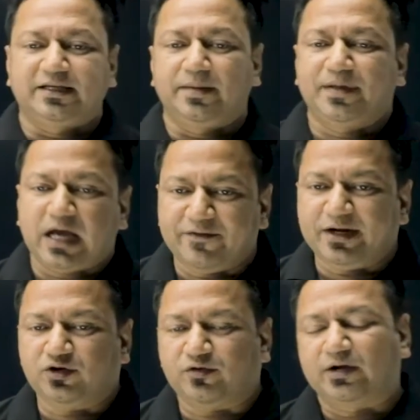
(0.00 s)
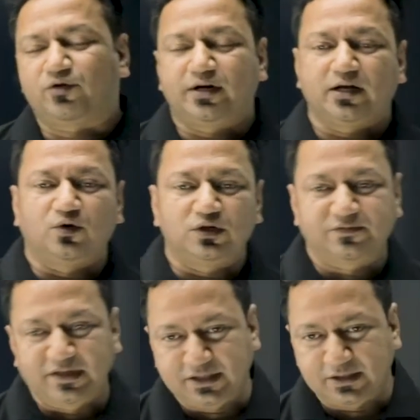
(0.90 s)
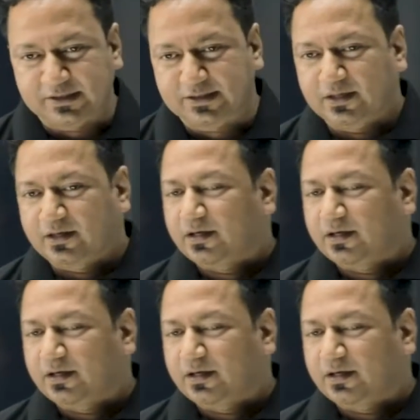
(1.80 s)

us deep dive into iQuanta course features.